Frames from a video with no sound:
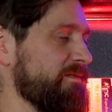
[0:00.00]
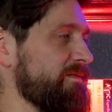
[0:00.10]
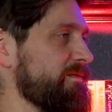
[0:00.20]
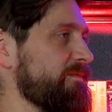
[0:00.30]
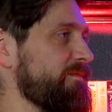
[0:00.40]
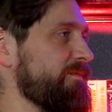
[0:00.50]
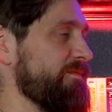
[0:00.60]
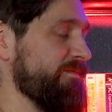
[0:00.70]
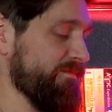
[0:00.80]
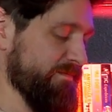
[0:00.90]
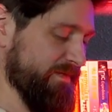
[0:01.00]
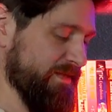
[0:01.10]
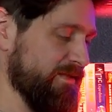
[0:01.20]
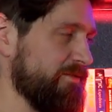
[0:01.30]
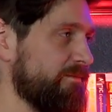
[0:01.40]
I
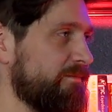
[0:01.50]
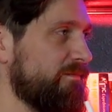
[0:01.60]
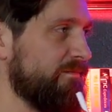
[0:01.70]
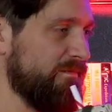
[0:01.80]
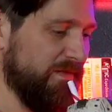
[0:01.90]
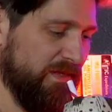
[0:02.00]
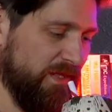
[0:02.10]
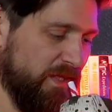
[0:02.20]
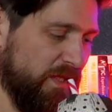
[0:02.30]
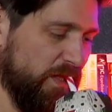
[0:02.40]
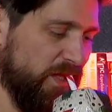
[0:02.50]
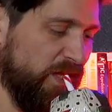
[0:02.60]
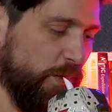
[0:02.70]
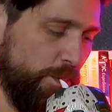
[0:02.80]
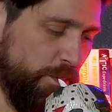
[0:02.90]
think it is sad that
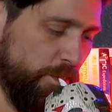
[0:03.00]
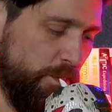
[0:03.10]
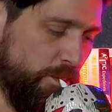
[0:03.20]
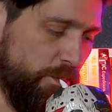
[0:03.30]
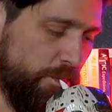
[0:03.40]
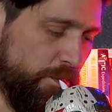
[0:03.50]
that's,